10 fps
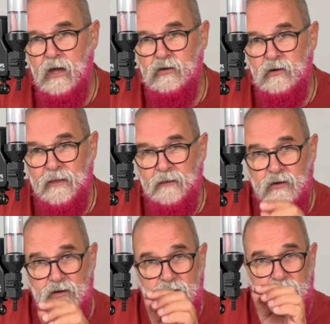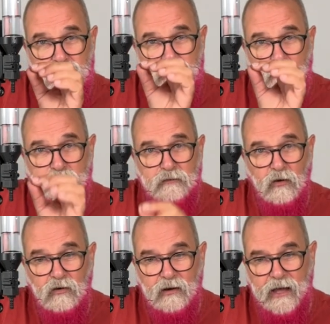you let the drop
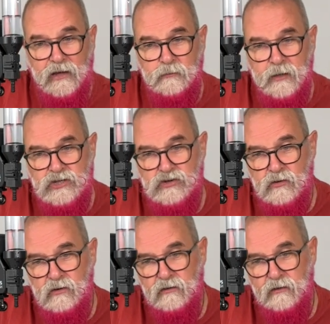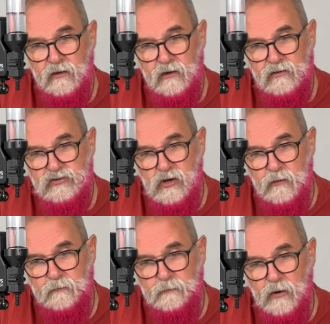fall, and you make sure the
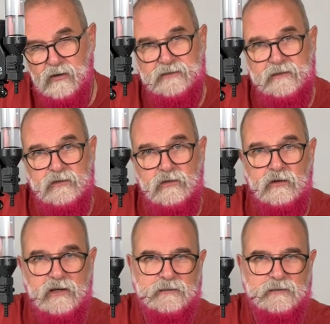drop parts in two.